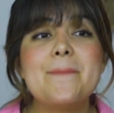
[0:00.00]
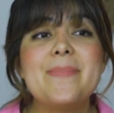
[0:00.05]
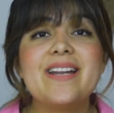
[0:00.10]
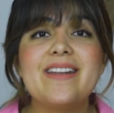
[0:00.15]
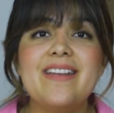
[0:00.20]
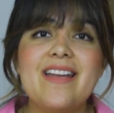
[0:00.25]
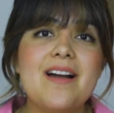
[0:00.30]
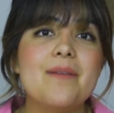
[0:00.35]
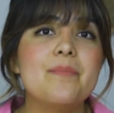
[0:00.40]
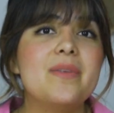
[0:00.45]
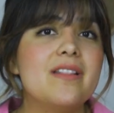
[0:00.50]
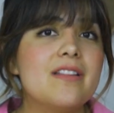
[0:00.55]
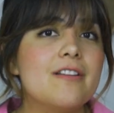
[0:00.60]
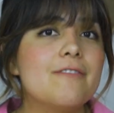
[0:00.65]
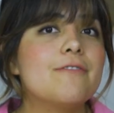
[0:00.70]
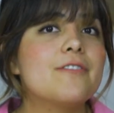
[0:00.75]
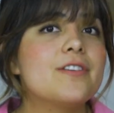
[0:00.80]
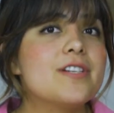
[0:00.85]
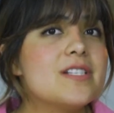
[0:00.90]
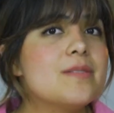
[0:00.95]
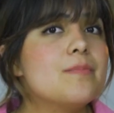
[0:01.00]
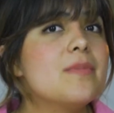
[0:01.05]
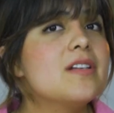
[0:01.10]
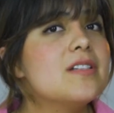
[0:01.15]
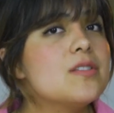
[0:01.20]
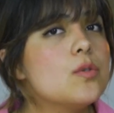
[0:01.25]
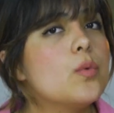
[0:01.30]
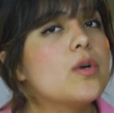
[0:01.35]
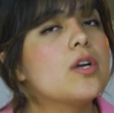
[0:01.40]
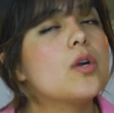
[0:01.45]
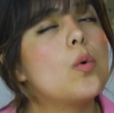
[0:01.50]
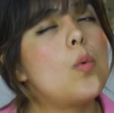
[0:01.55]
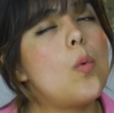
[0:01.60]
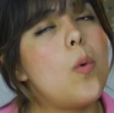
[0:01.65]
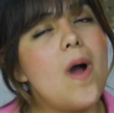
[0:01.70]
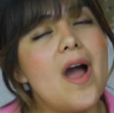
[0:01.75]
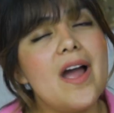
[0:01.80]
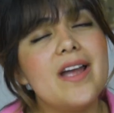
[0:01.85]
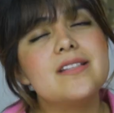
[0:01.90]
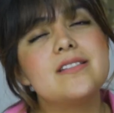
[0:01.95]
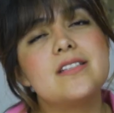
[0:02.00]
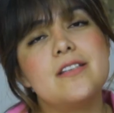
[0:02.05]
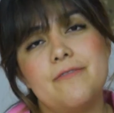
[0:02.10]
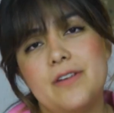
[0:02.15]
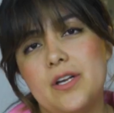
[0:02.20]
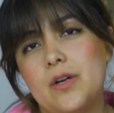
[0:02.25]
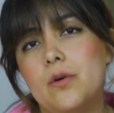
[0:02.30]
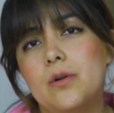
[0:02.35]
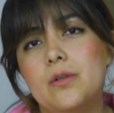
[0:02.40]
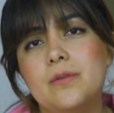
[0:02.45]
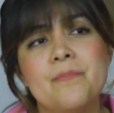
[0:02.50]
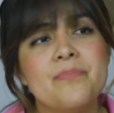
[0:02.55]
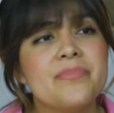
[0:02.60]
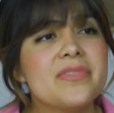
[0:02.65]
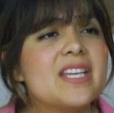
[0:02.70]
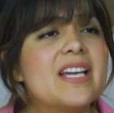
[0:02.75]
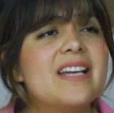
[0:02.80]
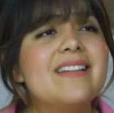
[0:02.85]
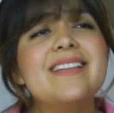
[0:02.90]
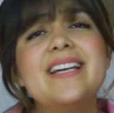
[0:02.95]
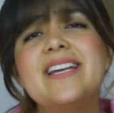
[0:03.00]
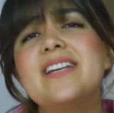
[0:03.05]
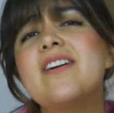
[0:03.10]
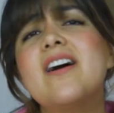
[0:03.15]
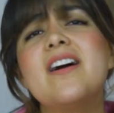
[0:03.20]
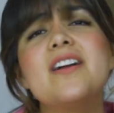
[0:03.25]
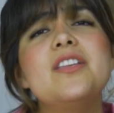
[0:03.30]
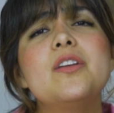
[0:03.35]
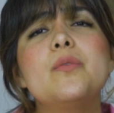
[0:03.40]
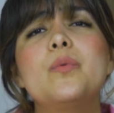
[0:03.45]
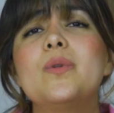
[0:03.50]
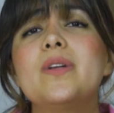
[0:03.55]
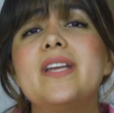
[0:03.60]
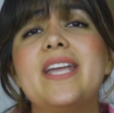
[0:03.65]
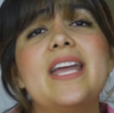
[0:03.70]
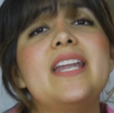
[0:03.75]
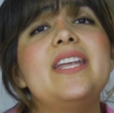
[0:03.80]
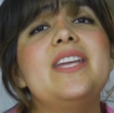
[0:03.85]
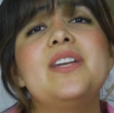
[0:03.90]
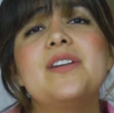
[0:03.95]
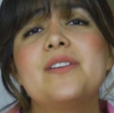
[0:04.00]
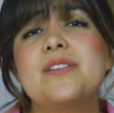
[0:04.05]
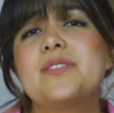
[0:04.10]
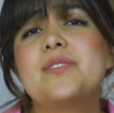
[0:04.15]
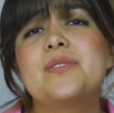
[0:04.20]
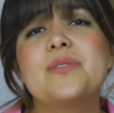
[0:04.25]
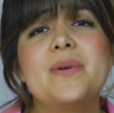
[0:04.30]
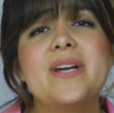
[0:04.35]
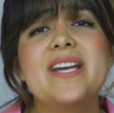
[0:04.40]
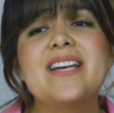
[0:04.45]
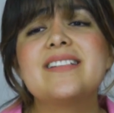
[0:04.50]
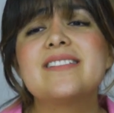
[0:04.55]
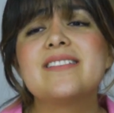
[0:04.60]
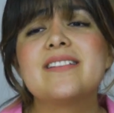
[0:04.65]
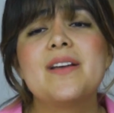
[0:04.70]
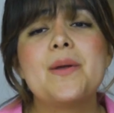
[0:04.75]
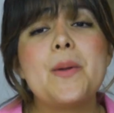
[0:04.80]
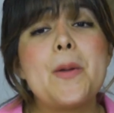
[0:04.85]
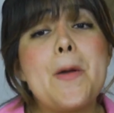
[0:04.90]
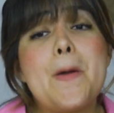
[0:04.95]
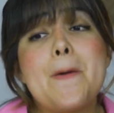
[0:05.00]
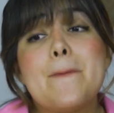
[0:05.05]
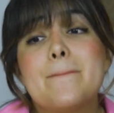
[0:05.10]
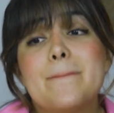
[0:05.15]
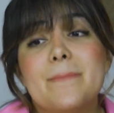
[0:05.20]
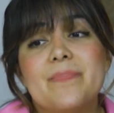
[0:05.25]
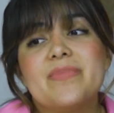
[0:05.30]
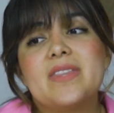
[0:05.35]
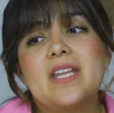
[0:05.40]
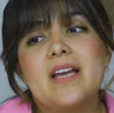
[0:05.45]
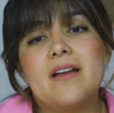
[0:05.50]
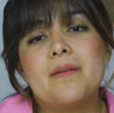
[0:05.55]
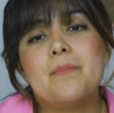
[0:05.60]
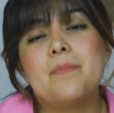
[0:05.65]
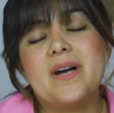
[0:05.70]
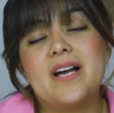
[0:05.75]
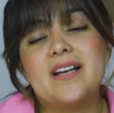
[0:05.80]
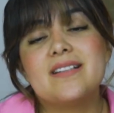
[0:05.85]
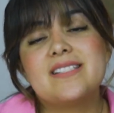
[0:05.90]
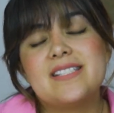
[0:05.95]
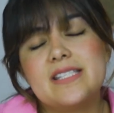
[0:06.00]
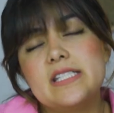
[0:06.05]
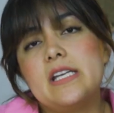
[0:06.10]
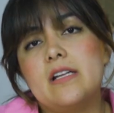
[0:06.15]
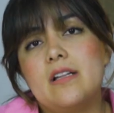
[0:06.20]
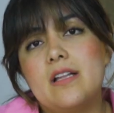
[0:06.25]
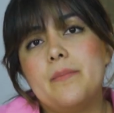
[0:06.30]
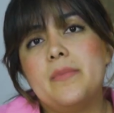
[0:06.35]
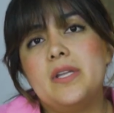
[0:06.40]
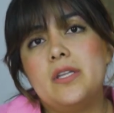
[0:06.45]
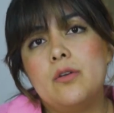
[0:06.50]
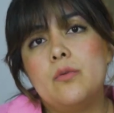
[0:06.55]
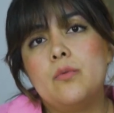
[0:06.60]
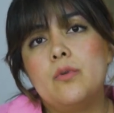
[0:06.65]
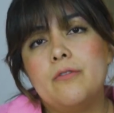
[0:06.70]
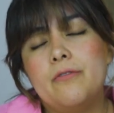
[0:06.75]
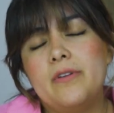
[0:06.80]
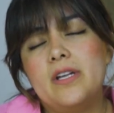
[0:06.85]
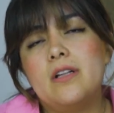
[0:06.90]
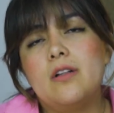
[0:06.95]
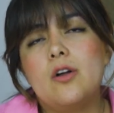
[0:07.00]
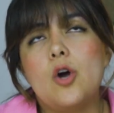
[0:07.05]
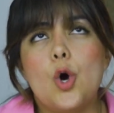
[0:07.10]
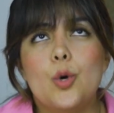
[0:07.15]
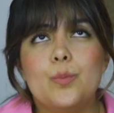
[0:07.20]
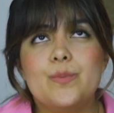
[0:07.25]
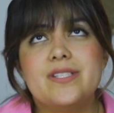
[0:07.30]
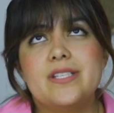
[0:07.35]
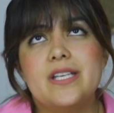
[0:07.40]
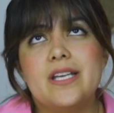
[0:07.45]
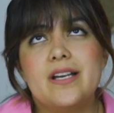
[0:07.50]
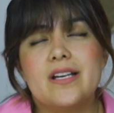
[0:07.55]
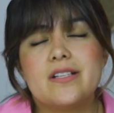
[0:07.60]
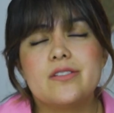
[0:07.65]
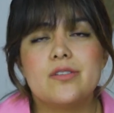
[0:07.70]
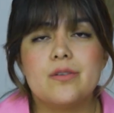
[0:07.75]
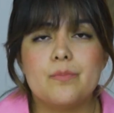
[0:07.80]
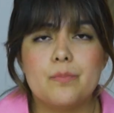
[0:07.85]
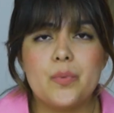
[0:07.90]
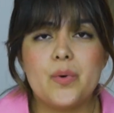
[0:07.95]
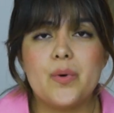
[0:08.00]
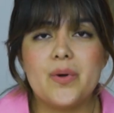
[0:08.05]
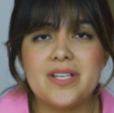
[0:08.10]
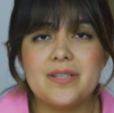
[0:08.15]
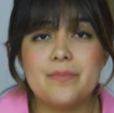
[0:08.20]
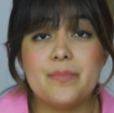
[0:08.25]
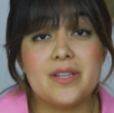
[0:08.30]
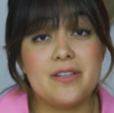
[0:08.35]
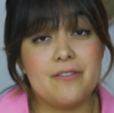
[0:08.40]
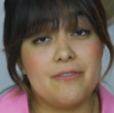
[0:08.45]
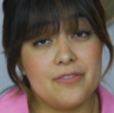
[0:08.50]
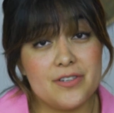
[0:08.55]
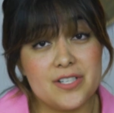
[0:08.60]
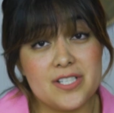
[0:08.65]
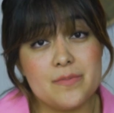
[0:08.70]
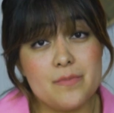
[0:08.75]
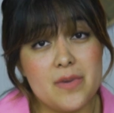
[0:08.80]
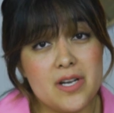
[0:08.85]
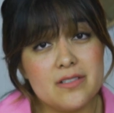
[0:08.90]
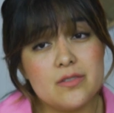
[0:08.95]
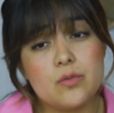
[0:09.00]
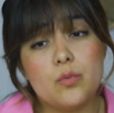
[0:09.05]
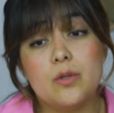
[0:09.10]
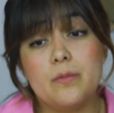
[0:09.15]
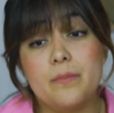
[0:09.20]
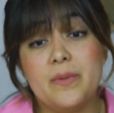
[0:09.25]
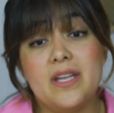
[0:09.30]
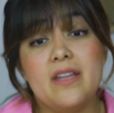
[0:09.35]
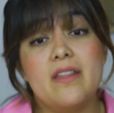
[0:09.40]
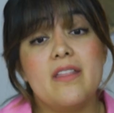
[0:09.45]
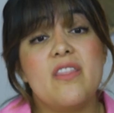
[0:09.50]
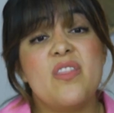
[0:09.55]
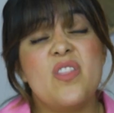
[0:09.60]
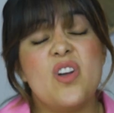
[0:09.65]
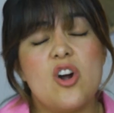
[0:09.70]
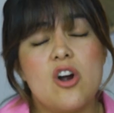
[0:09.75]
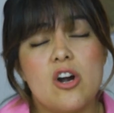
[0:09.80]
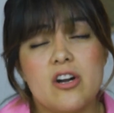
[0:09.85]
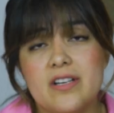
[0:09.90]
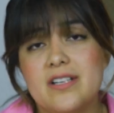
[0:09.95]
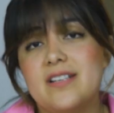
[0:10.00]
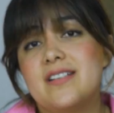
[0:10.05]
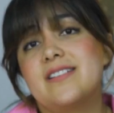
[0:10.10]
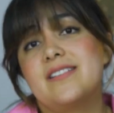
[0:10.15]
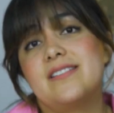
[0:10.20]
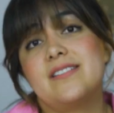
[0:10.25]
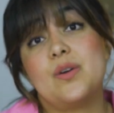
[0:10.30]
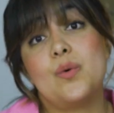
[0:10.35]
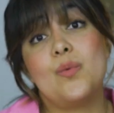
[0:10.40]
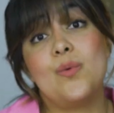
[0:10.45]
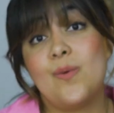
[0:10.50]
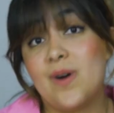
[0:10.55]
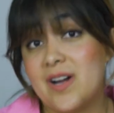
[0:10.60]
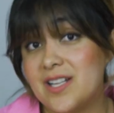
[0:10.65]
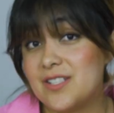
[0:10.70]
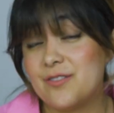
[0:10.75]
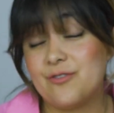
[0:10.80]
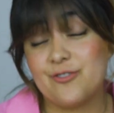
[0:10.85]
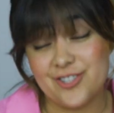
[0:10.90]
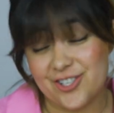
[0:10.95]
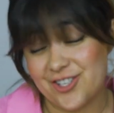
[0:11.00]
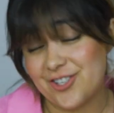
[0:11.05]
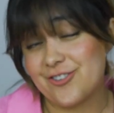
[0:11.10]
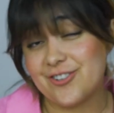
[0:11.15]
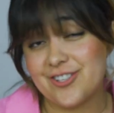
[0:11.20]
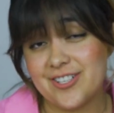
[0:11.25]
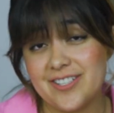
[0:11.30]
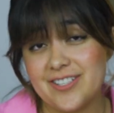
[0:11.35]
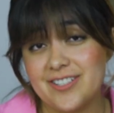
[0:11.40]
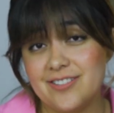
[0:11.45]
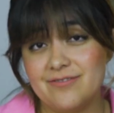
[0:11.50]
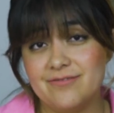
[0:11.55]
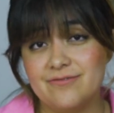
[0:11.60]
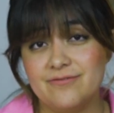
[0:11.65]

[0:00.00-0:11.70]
But yeah, I mean, the first months were quite difficult. Later on, you will get used to it. Uh, but still, I mean, you will feel homesick at some point, but the first months will be the hardest ones for sure.